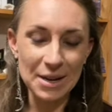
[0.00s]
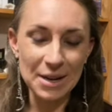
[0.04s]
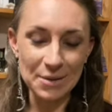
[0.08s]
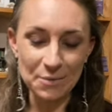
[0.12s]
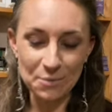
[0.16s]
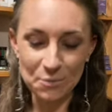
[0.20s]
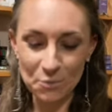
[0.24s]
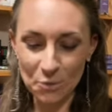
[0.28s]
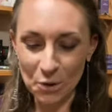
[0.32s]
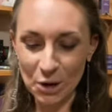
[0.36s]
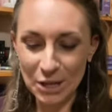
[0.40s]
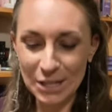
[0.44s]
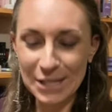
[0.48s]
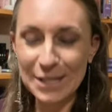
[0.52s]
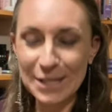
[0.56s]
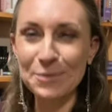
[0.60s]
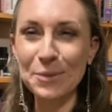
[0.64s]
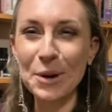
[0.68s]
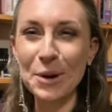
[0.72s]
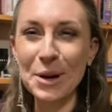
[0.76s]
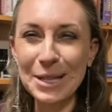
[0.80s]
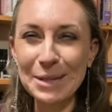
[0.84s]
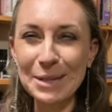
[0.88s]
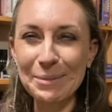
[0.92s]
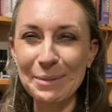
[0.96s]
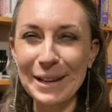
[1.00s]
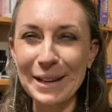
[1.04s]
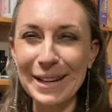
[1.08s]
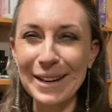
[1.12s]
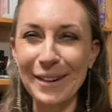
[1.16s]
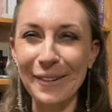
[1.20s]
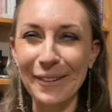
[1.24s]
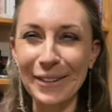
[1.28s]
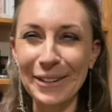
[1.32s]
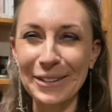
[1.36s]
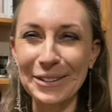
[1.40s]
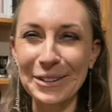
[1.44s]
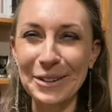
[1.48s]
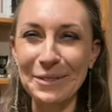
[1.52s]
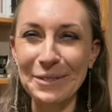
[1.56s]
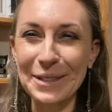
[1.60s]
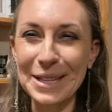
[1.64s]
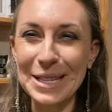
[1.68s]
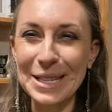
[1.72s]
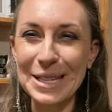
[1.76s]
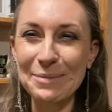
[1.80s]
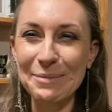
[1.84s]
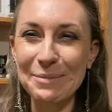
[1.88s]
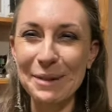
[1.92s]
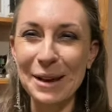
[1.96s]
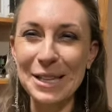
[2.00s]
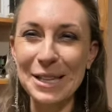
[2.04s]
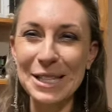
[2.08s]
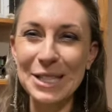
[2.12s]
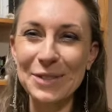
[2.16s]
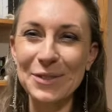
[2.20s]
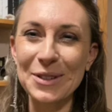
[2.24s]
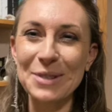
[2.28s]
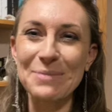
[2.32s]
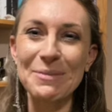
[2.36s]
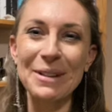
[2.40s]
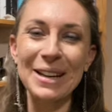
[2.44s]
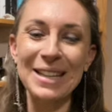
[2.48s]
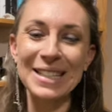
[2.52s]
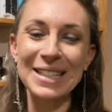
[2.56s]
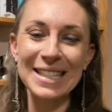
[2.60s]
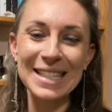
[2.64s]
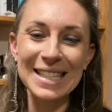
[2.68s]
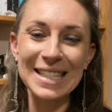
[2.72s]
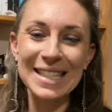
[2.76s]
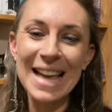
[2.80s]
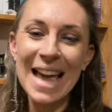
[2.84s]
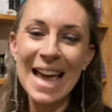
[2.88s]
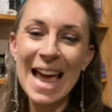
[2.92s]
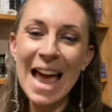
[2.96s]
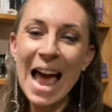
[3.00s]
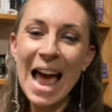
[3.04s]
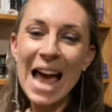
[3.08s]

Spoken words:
what's been going on over these past few months.